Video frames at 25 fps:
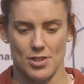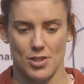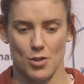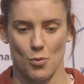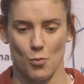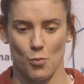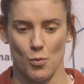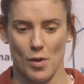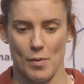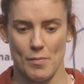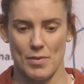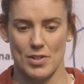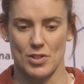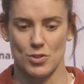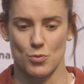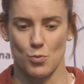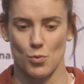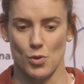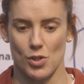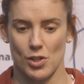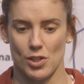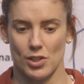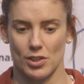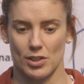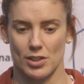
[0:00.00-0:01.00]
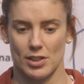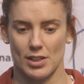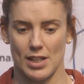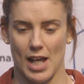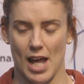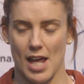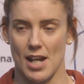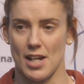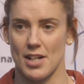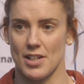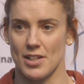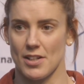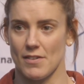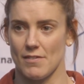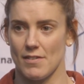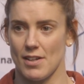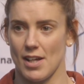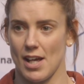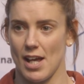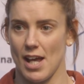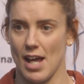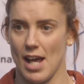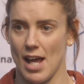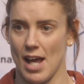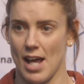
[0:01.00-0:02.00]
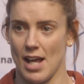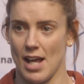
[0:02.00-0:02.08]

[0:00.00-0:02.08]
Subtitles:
the women's world calendar